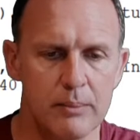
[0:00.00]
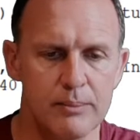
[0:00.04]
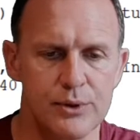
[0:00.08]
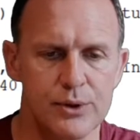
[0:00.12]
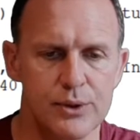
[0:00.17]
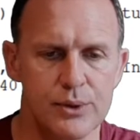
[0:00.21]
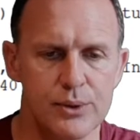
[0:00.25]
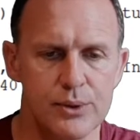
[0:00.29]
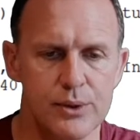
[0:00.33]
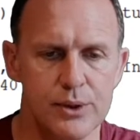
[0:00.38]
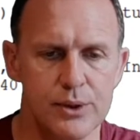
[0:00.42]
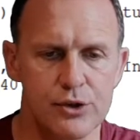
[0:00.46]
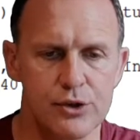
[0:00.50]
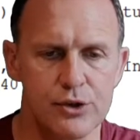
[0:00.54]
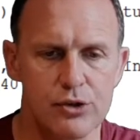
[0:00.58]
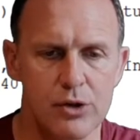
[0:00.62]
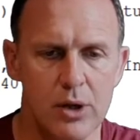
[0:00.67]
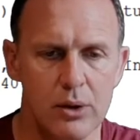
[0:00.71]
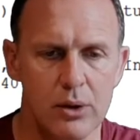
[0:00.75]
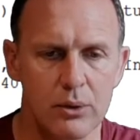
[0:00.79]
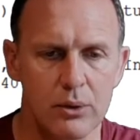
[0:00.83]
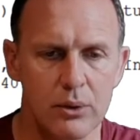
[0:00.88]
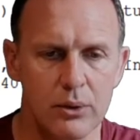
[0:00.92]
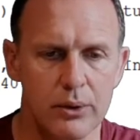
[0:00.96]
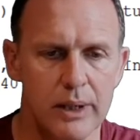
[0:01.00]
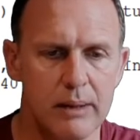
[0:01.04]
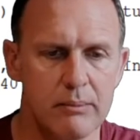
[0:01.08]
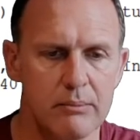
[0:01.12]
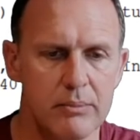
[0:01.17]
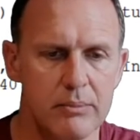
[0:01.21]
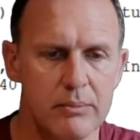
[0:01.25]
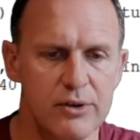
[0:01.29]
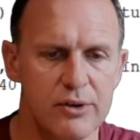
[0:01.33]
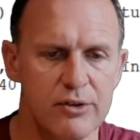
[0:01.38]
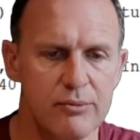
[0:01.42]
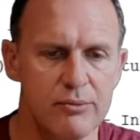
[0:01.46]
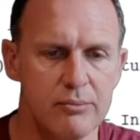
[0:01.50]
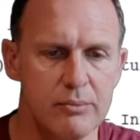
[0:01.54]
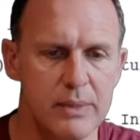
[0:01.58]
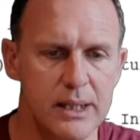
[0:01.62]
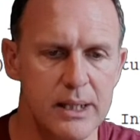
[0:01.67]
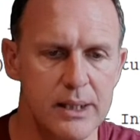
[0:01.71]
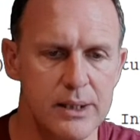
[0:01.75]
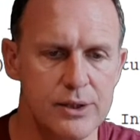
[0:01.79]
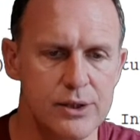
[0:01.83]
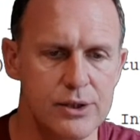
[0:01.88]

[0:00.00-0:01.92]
to the total number of minutes.